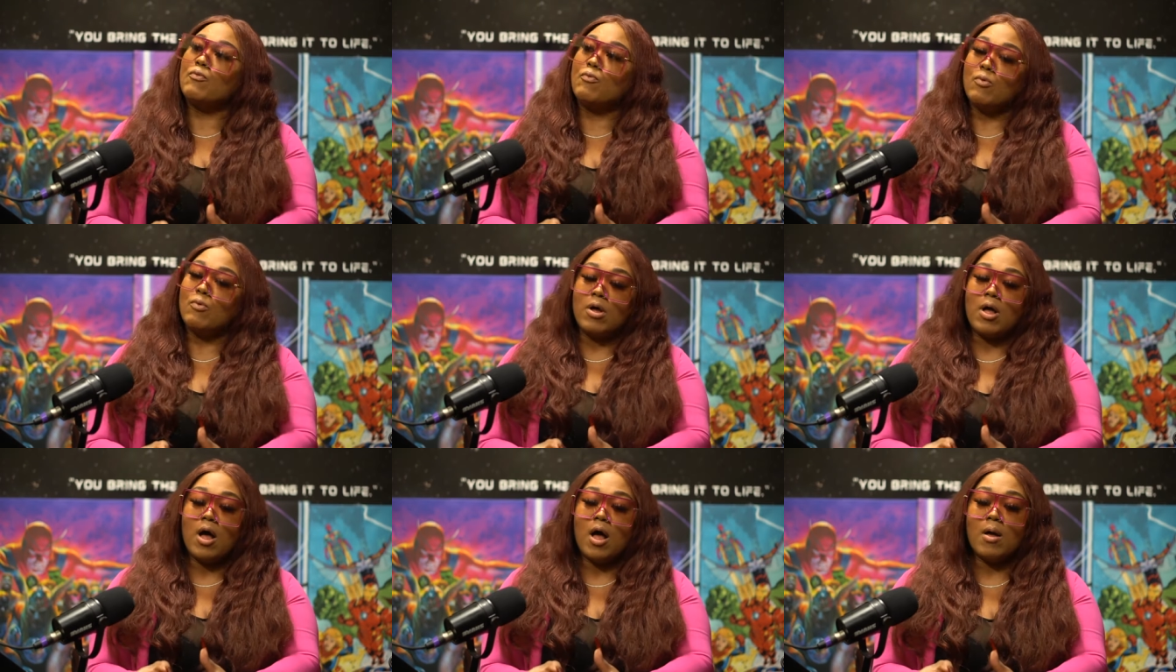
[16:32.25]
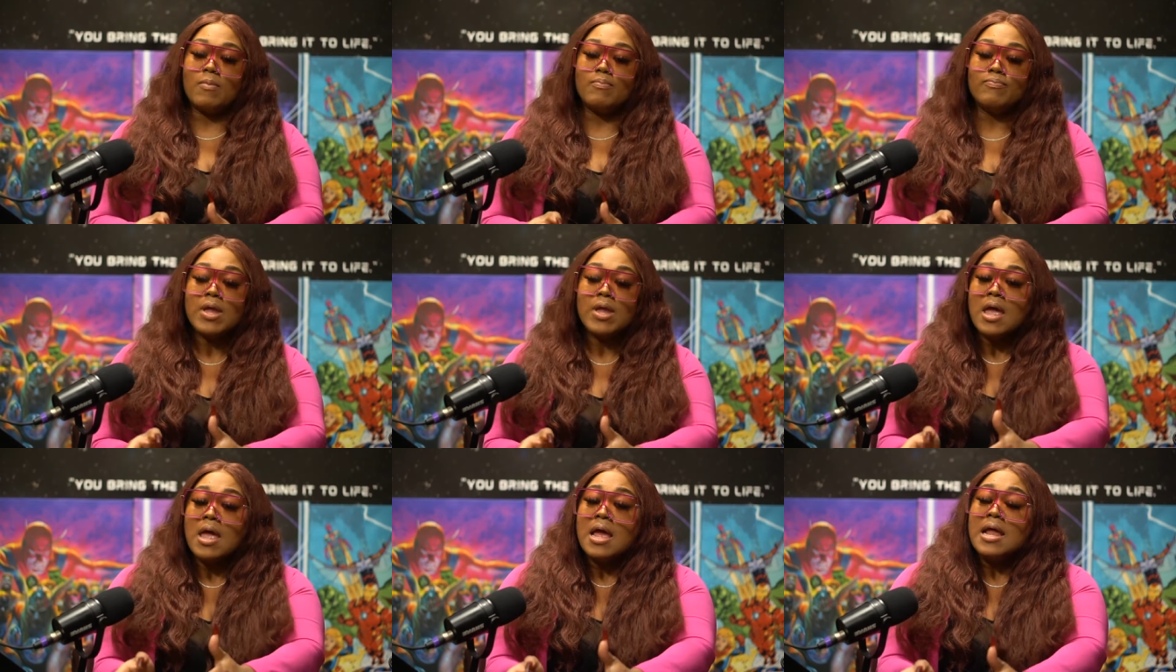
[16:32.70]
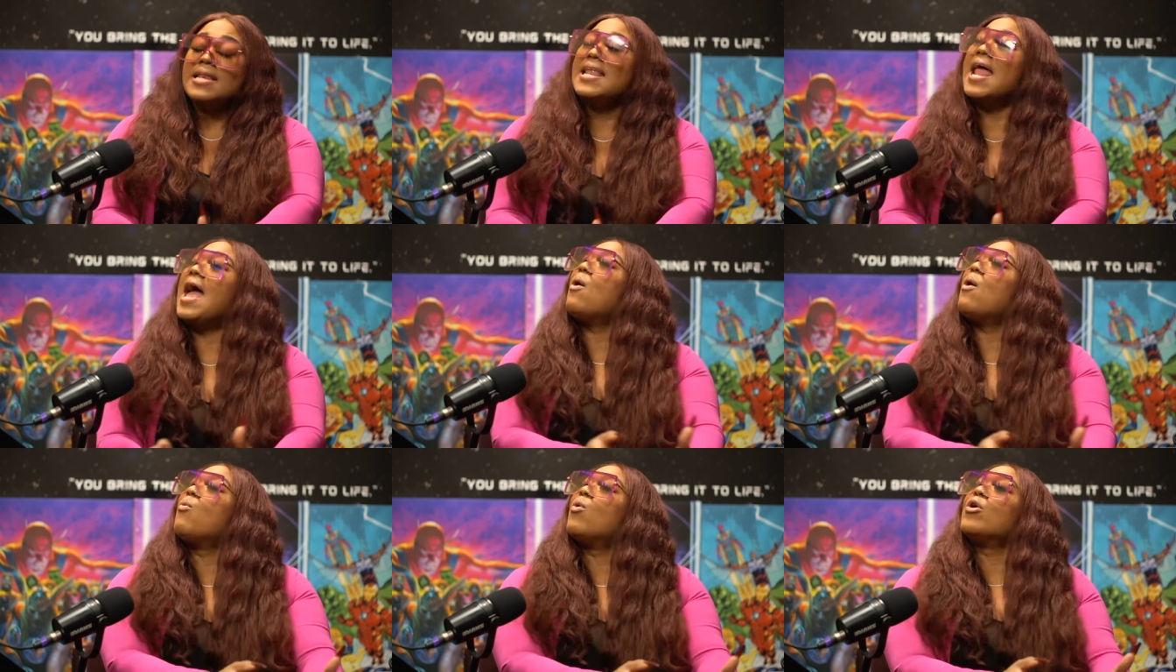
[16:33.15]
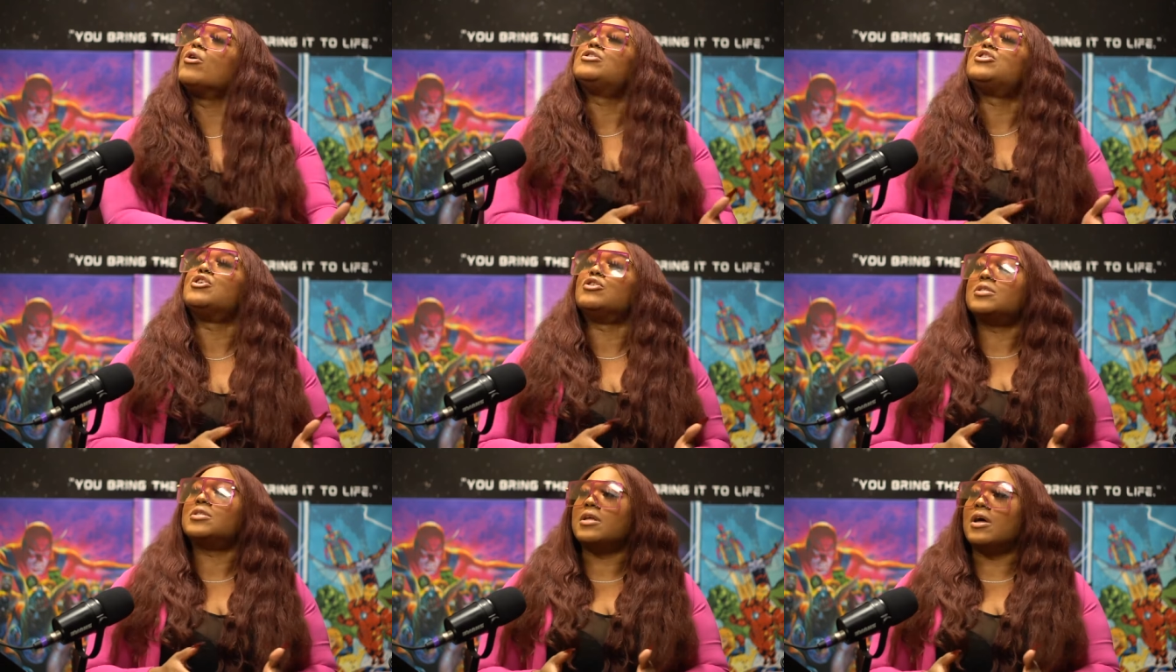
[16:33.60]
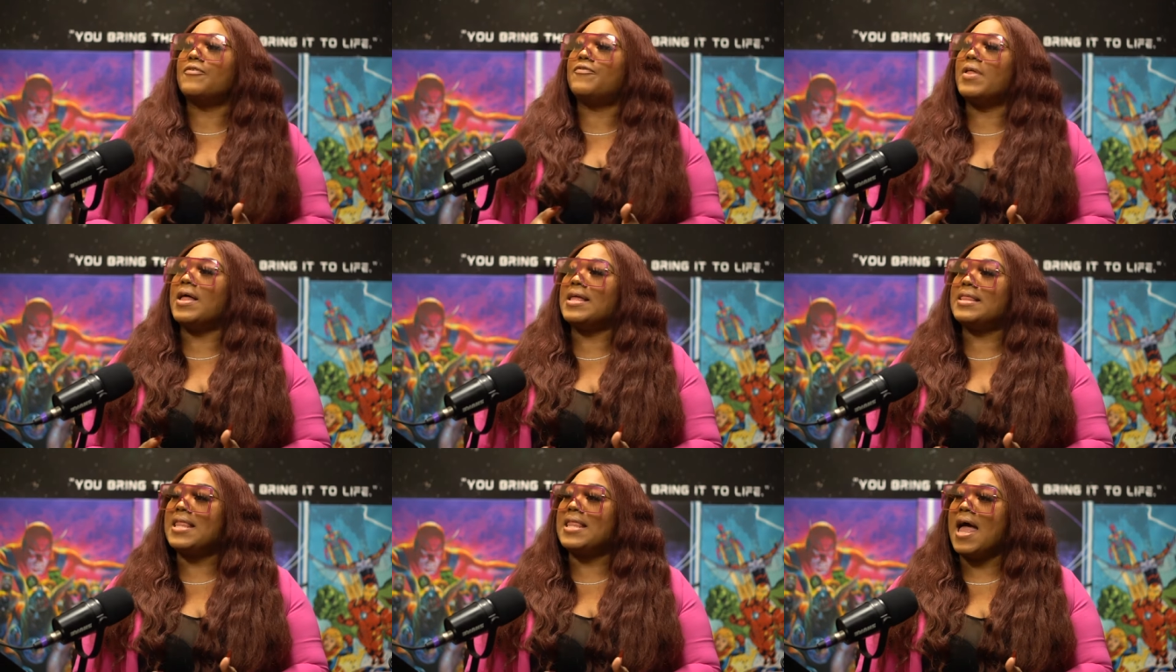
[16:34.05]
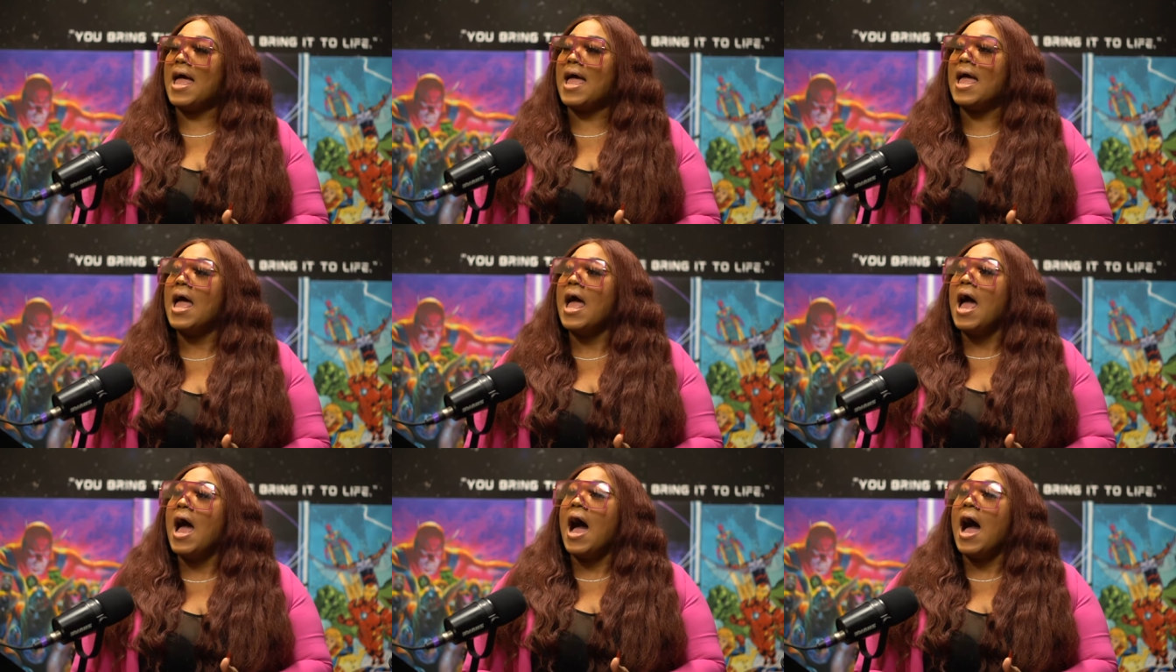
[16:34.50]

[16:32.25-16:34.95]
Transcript: time, um, yeah. networks or stuff like that. Yeah.